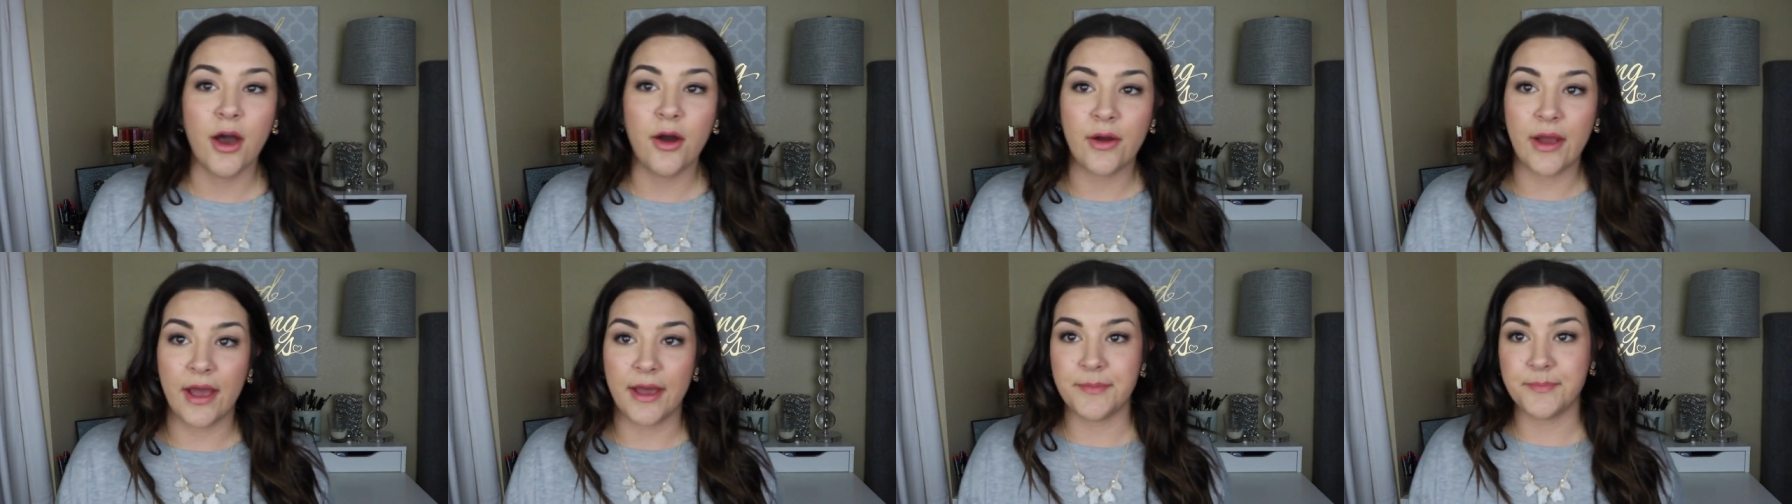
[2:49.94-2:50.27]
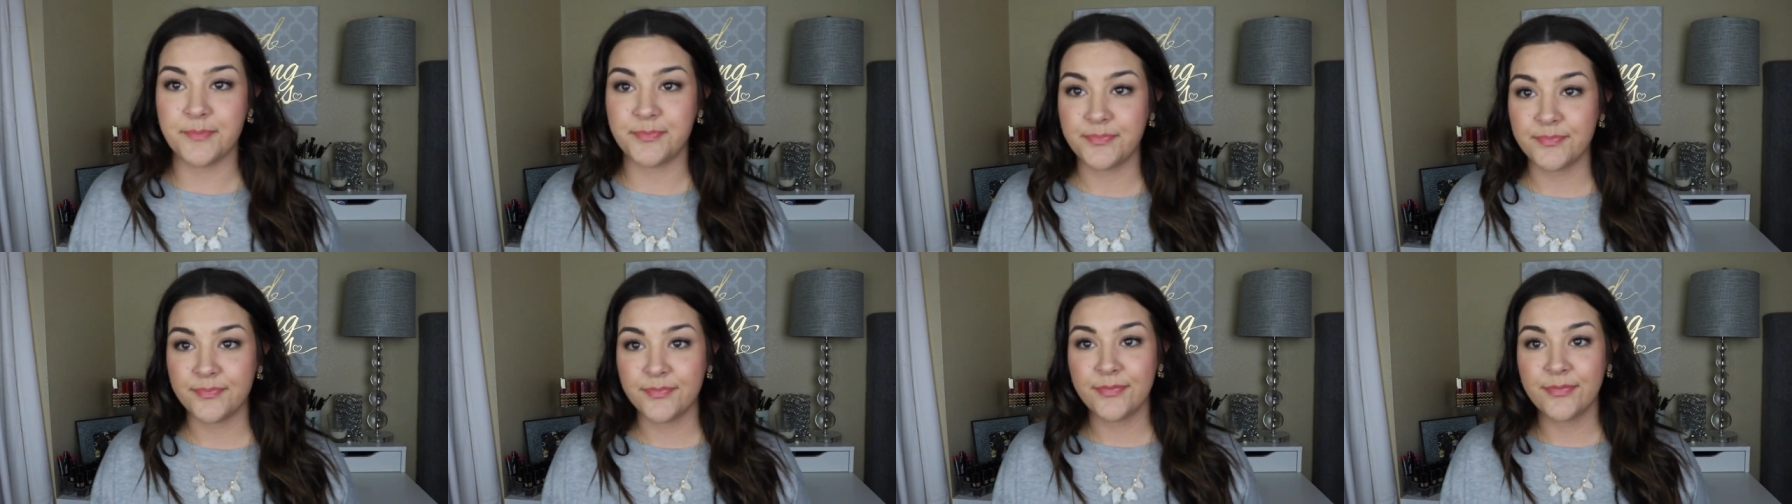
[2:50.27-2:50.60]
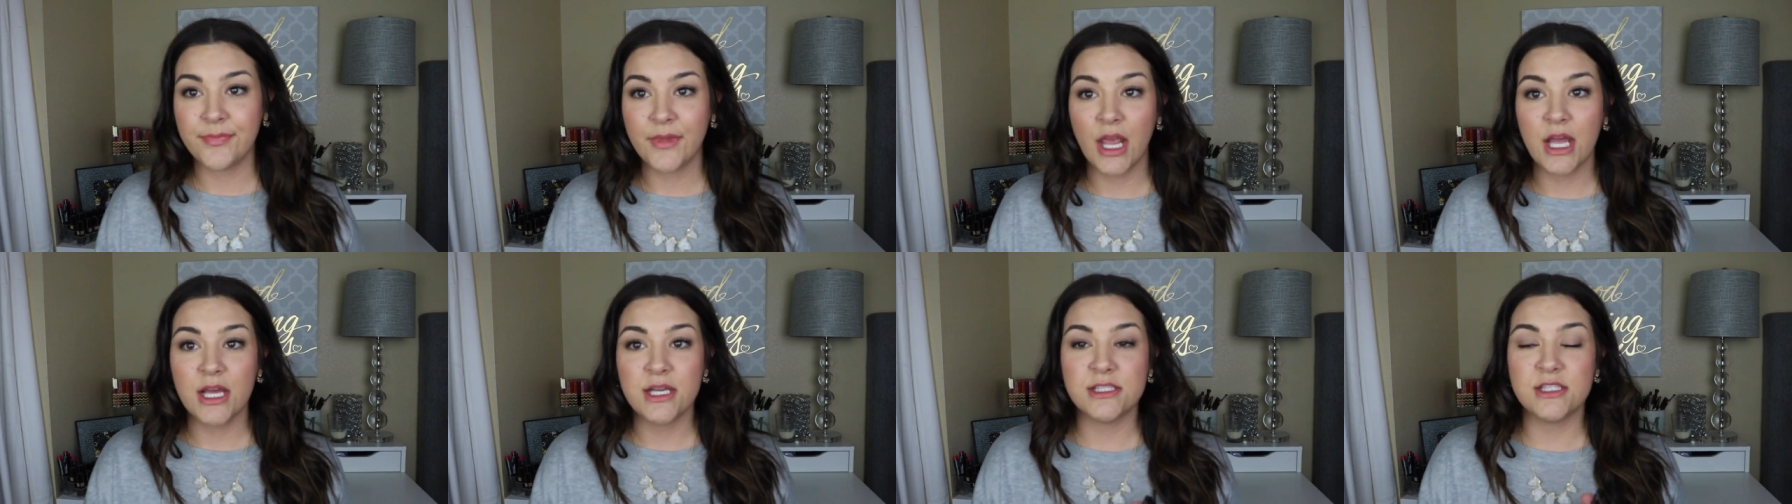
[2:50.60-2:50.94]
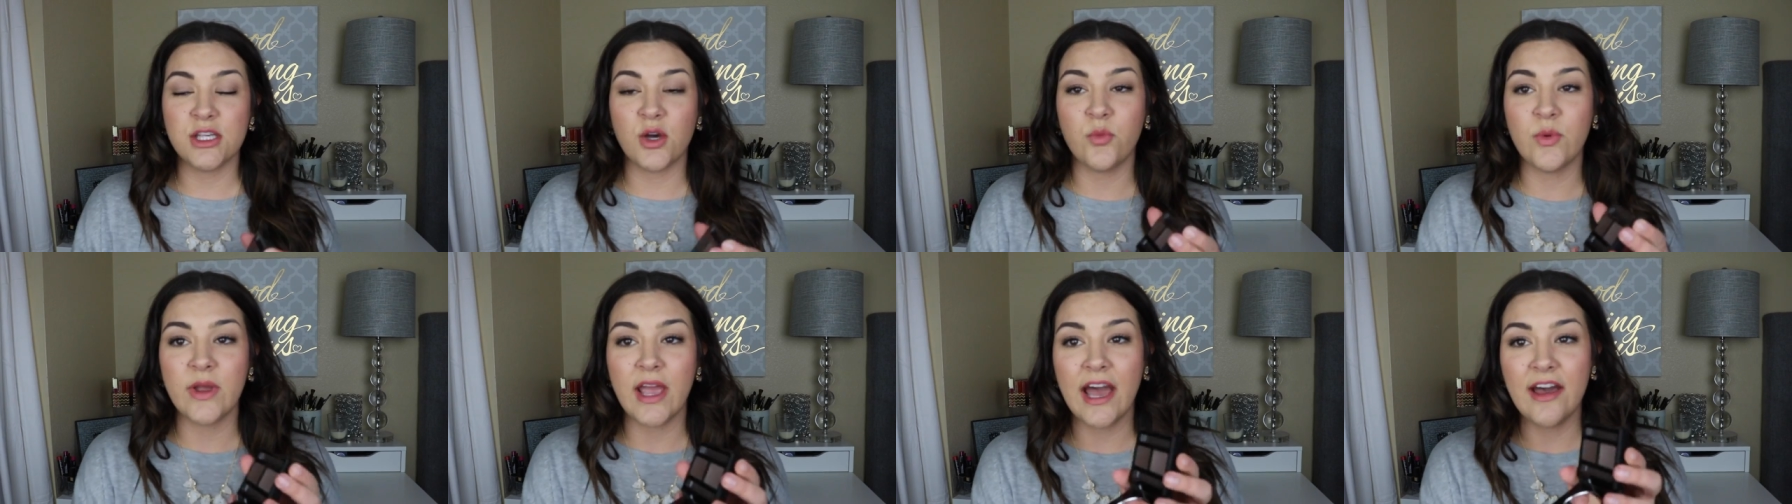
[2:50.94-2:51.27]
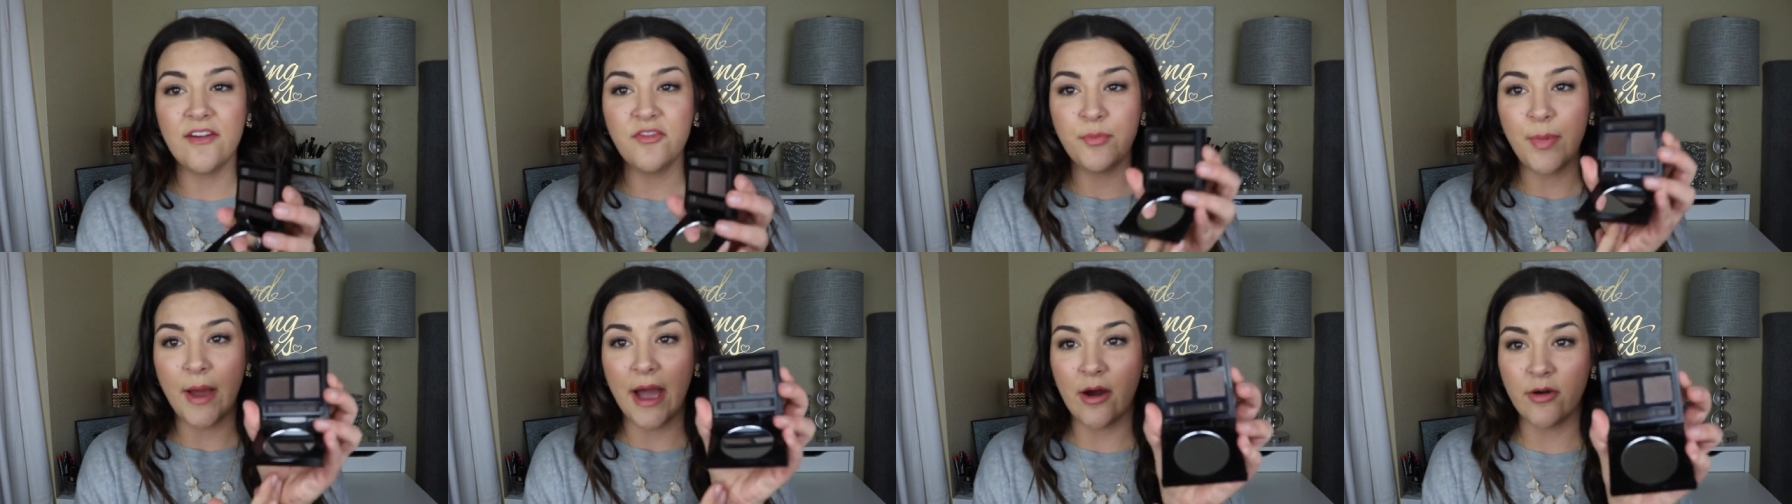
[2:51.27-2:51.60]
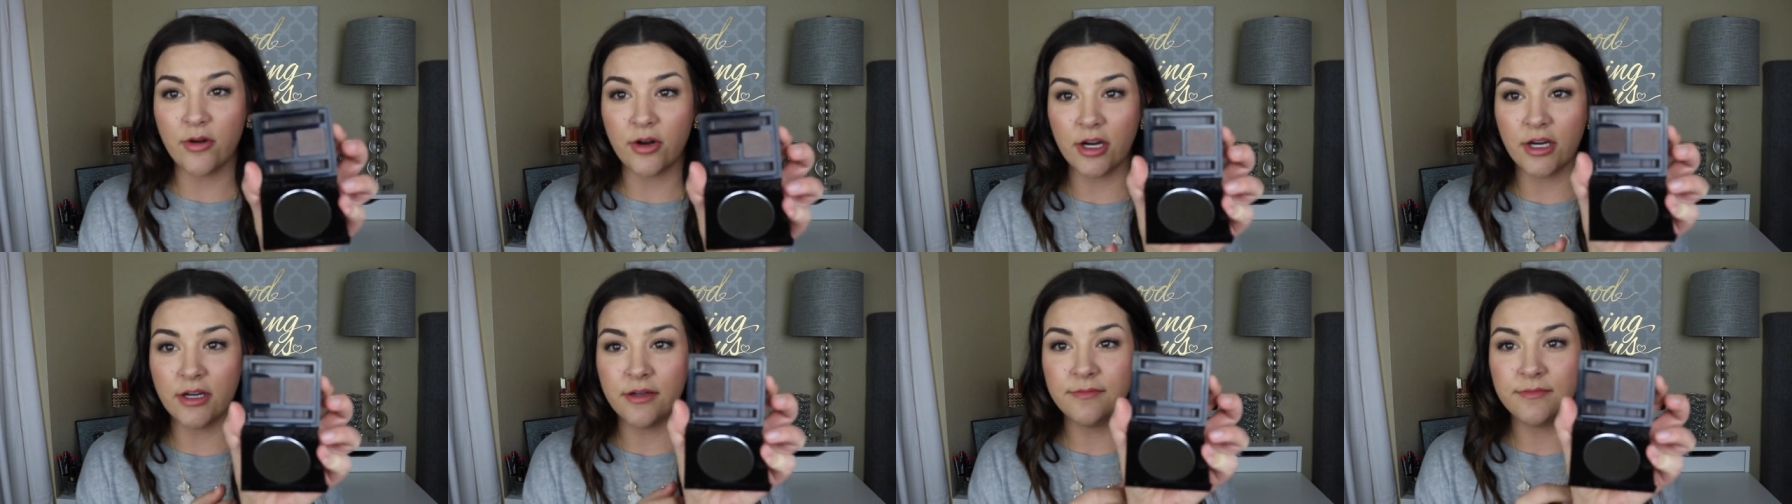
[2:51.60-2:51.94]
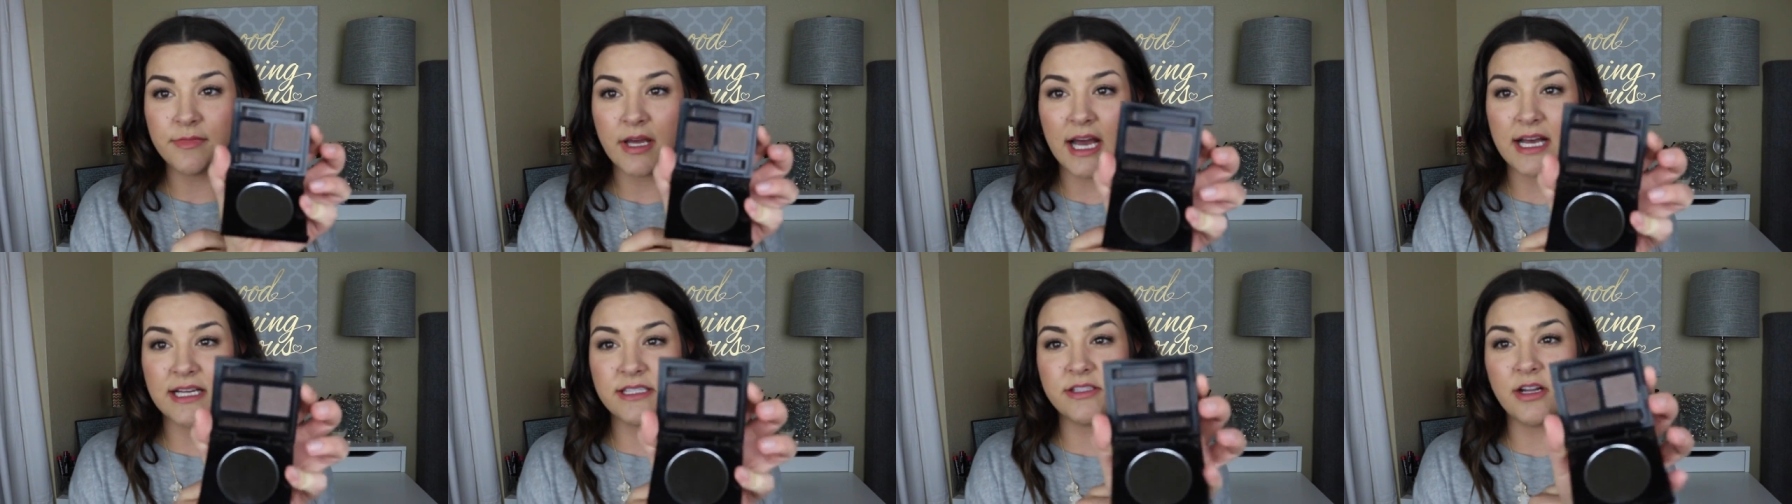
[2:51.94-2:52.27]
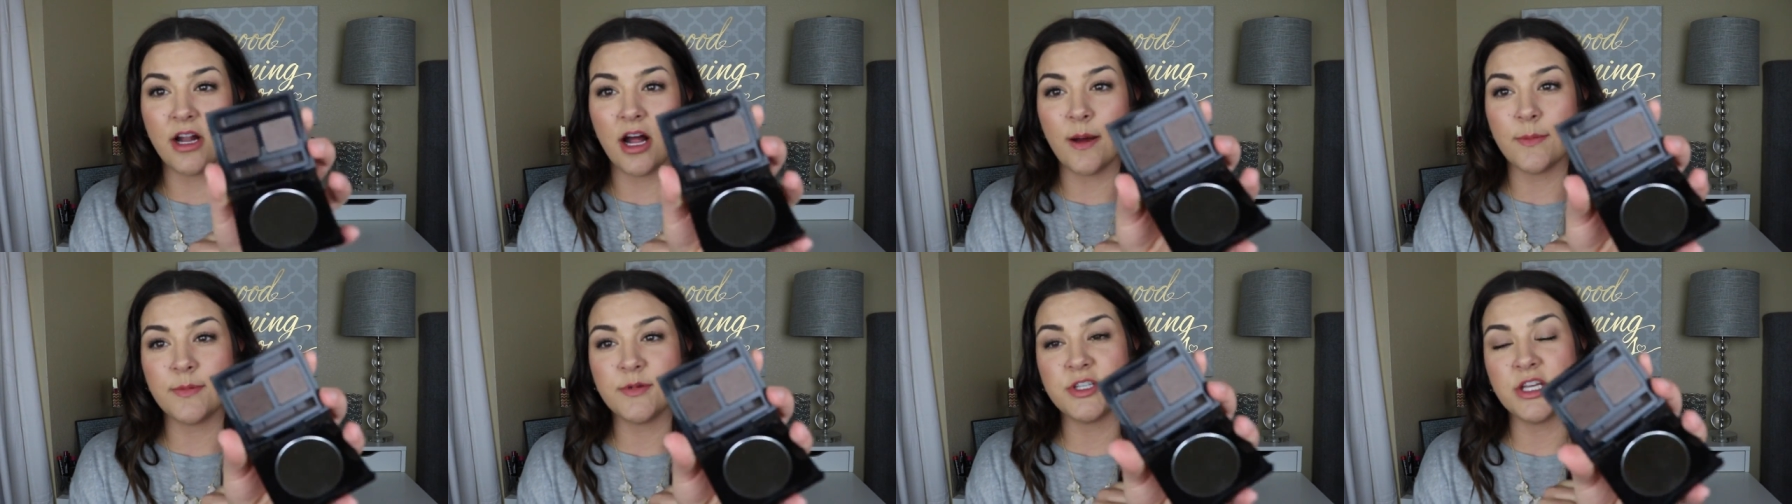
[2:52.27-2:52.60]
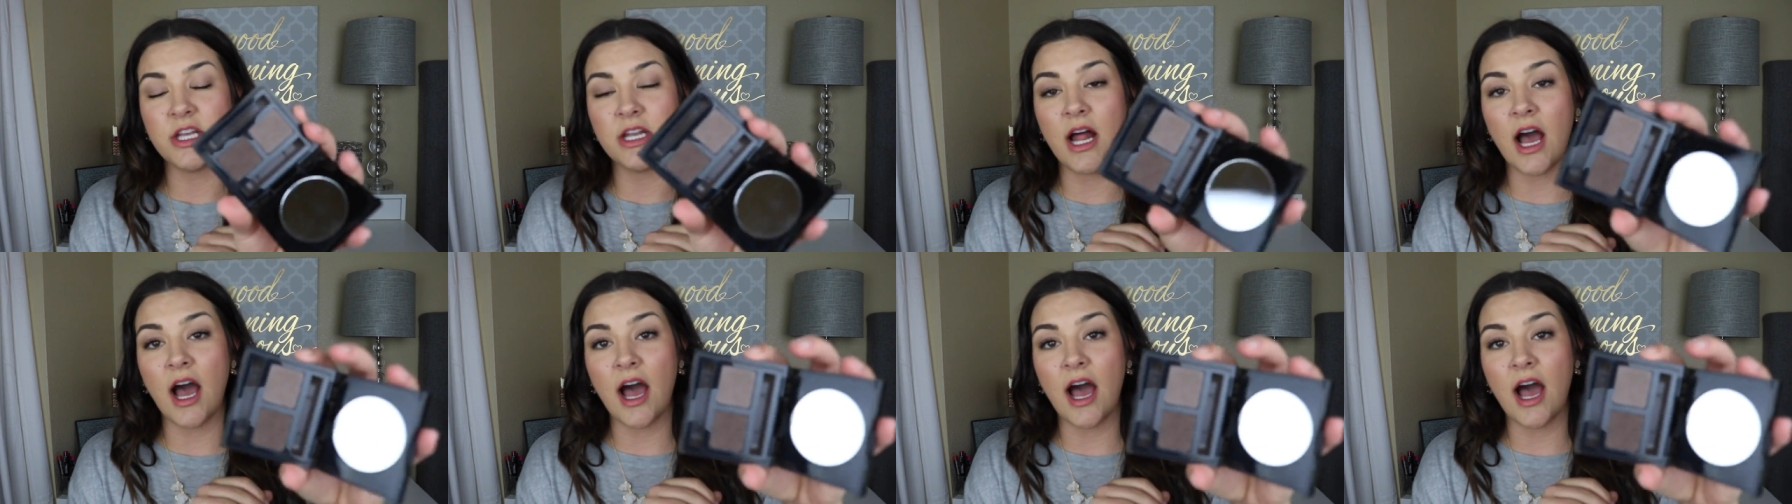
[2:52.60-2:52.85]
Okay, so we have powder as an option.